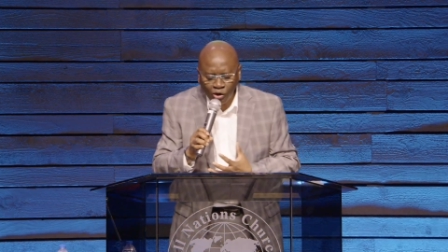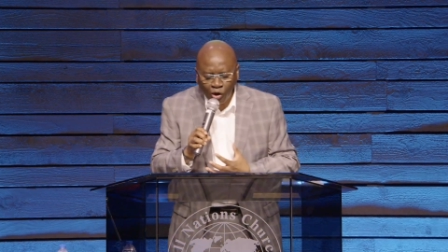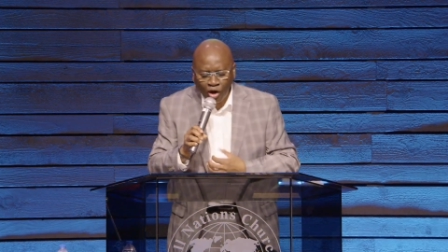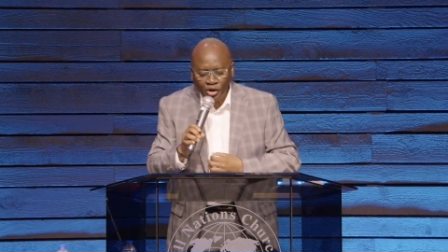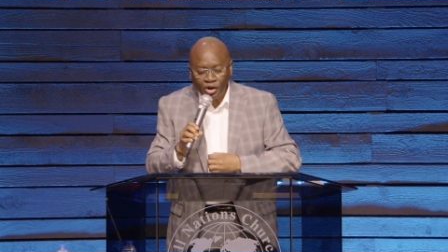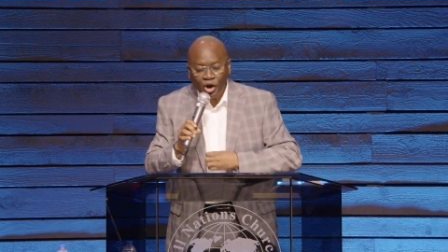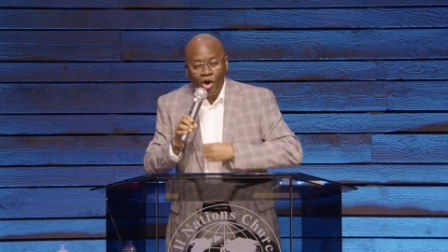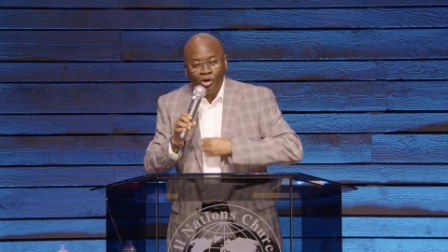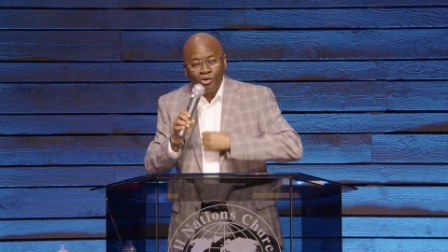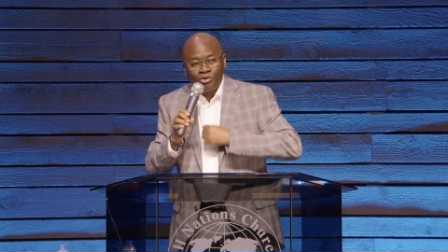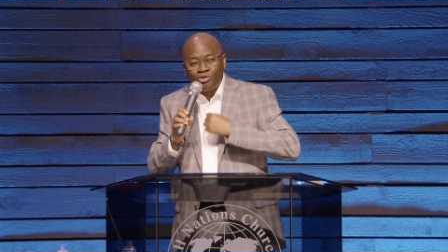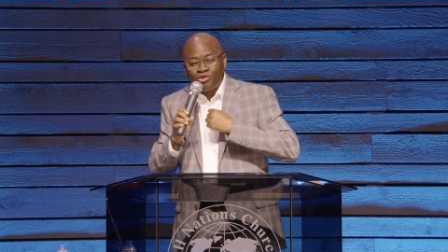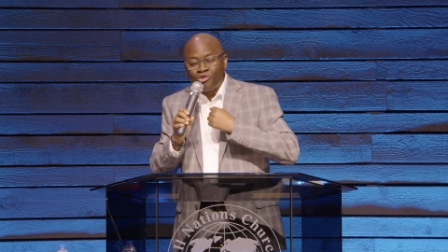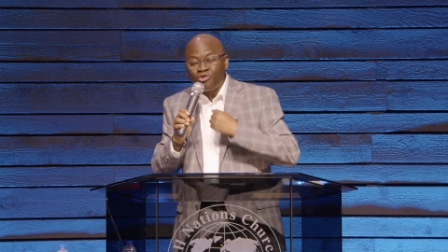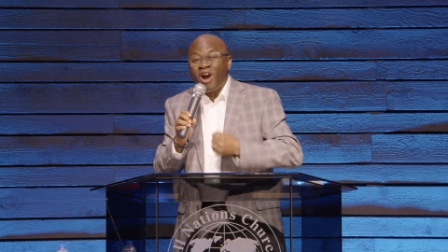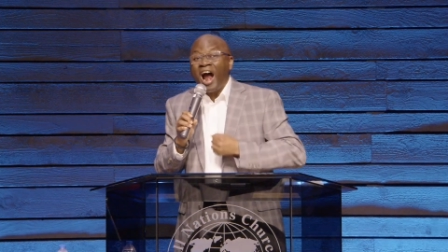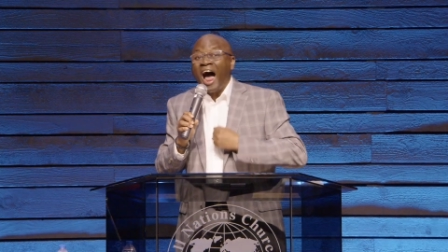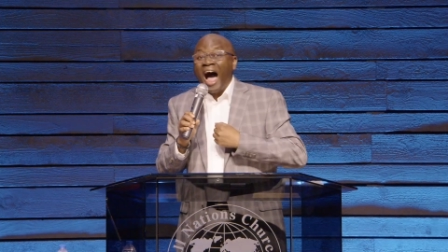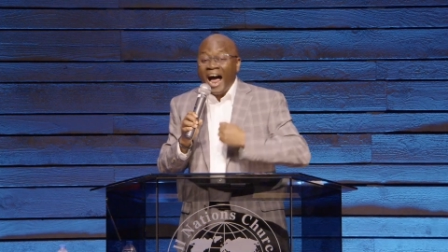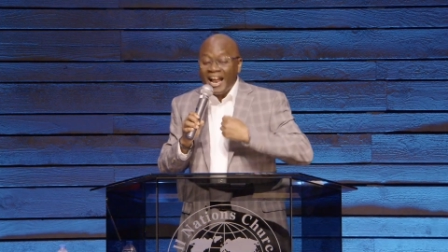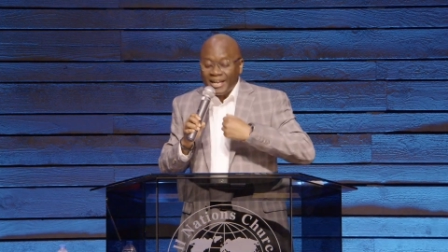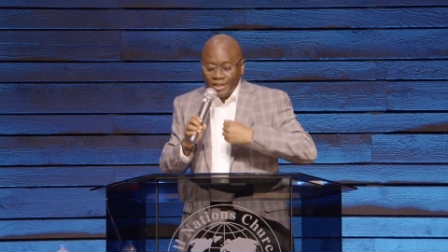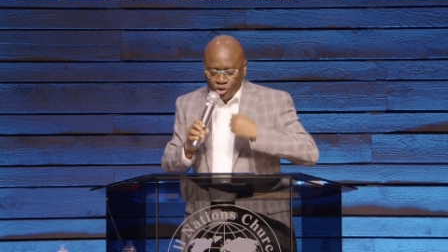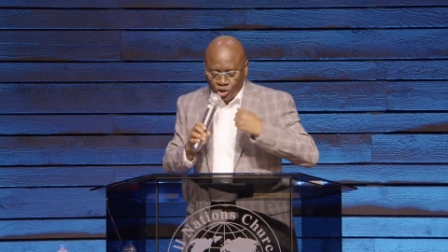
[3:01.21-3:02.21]
Lord
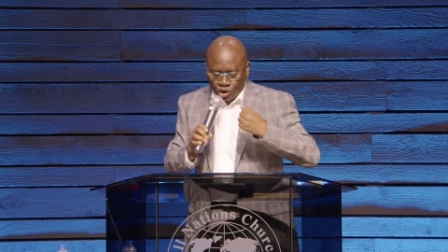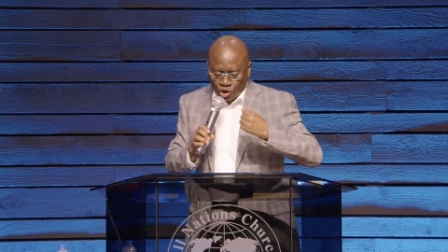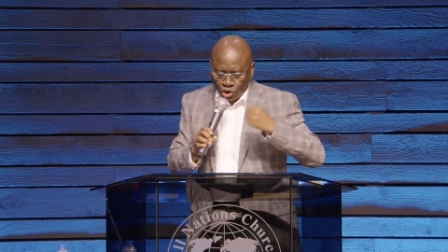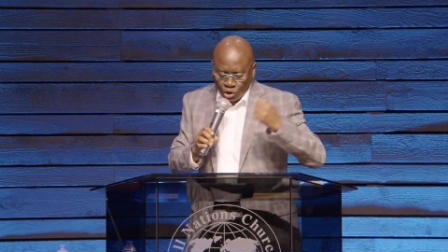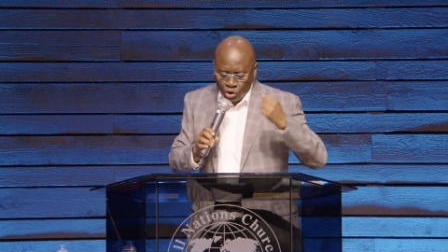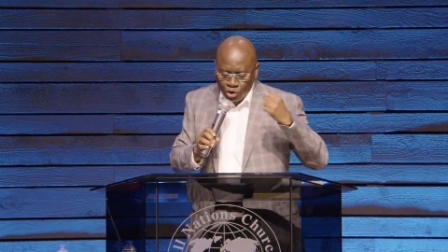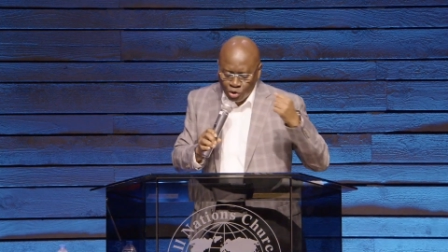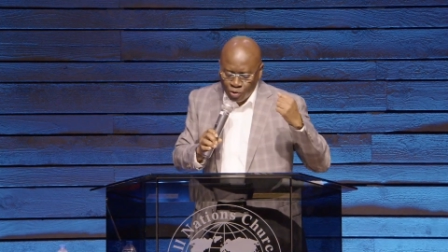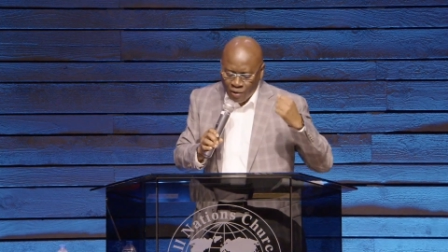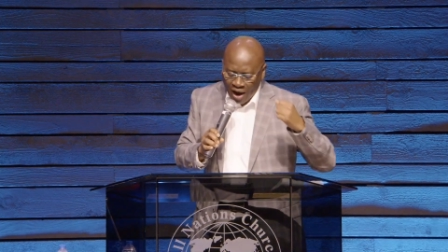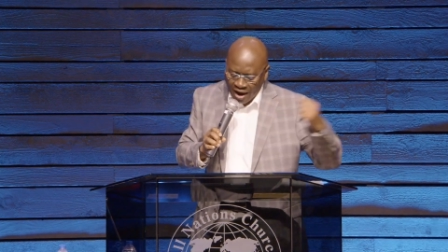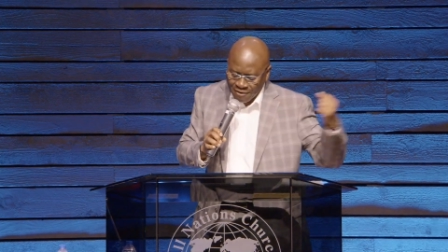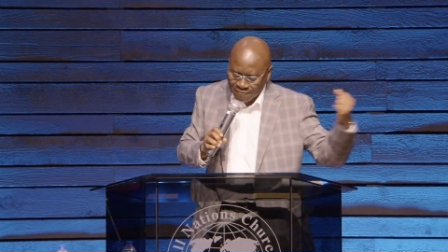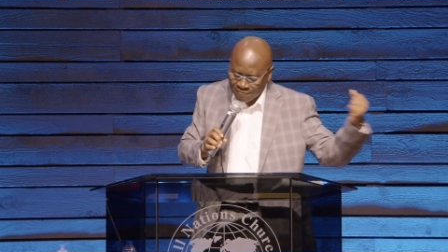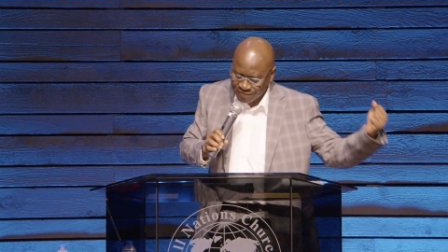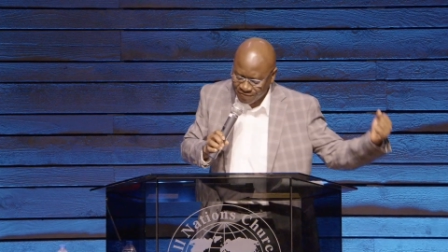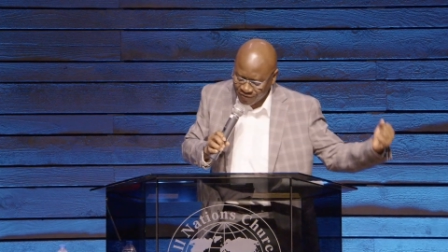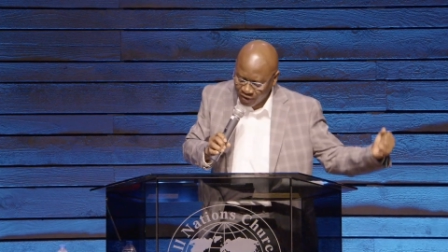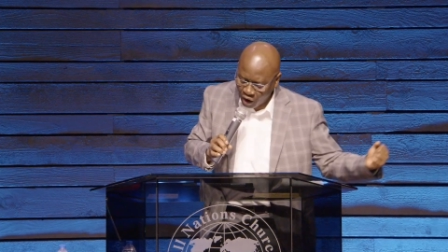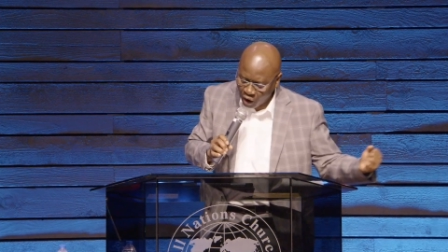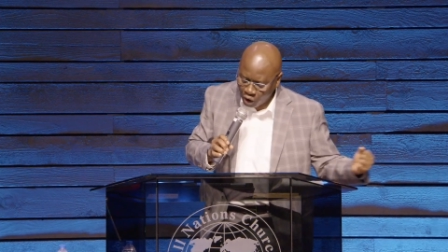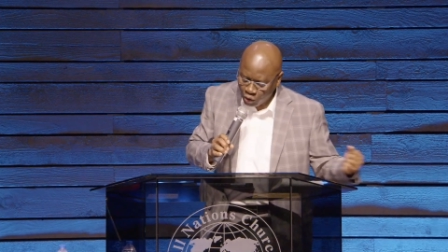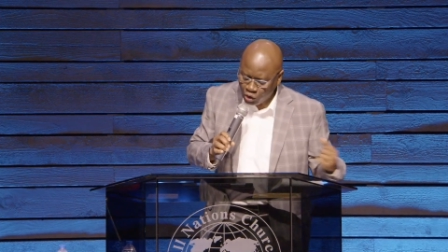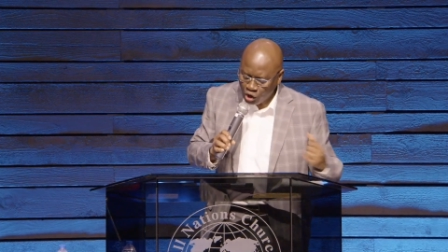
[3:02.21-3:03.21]
run to and
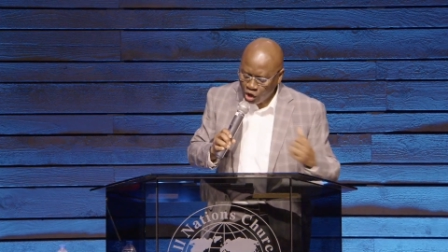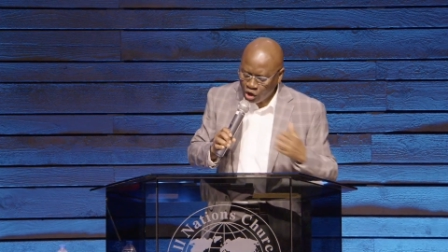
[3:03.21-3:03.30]
fro